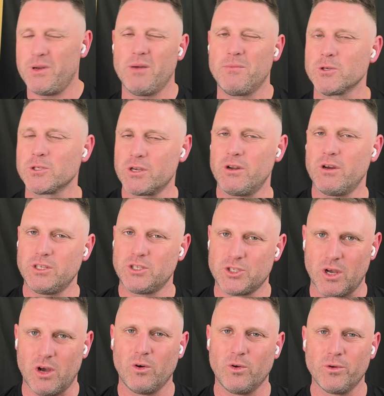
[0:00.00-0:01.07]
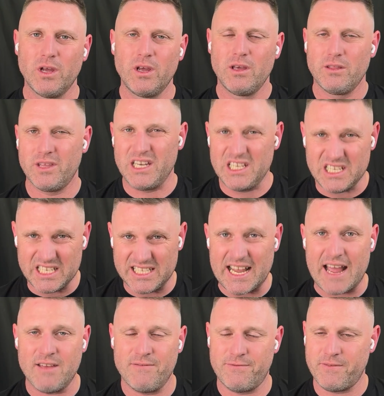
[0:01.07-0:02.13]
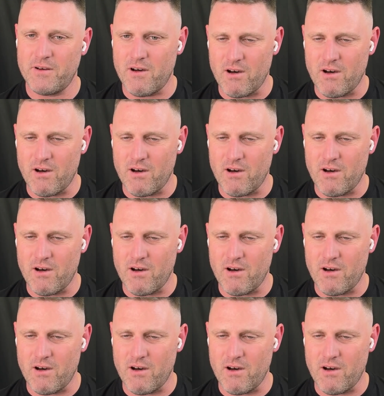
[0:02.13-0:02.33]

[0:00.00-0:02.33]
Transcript: but I'm also not sold that he's safe